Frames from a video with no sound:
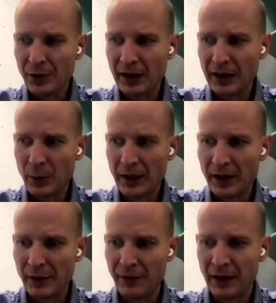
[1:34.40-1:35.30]
today we
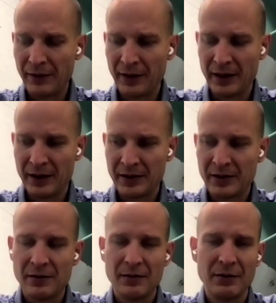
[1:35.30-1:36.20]
are five
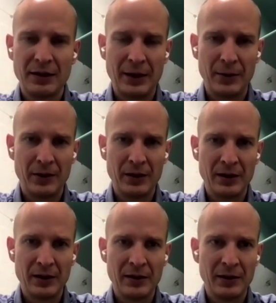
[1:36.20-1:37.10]
years down
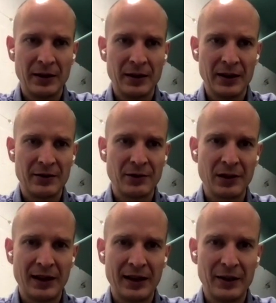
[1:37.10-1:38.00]
the history
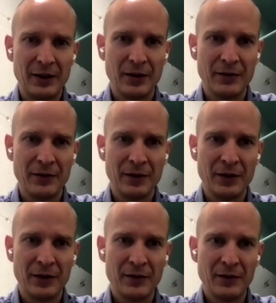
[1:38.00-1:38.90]
line of
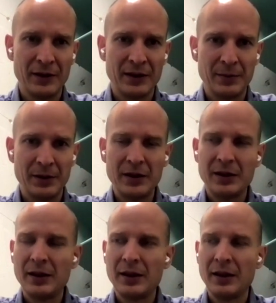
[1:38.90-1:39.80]
of uh,
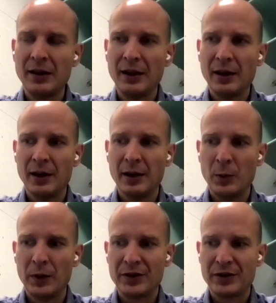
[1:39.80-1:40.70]
Tibber, uh,
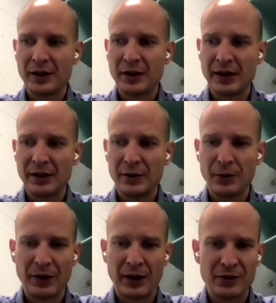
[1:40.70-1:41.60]
which started in
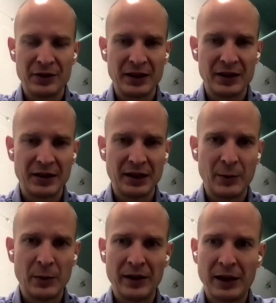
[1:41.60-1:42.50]
two thousand
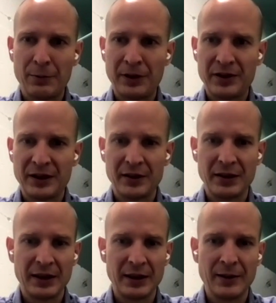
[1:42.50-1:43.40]
sixteen. We are now
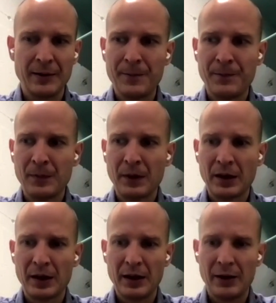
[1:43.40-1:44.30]
present in.
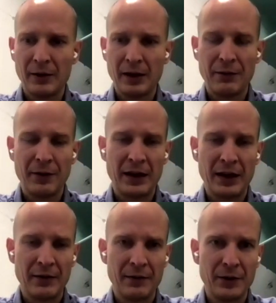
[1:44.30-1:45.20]
In, in
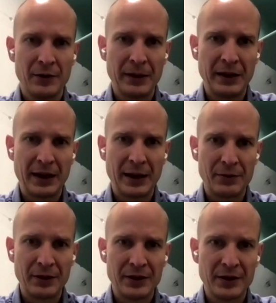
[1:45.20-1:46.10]
five European
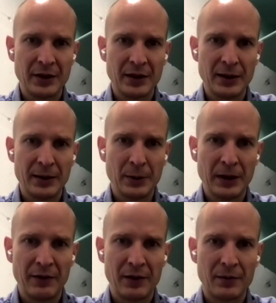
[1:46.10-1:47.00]
countries. Uh, we
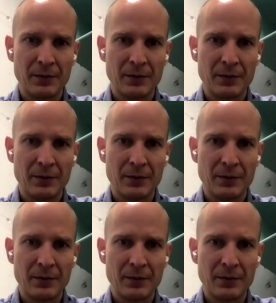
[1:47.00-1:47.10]
have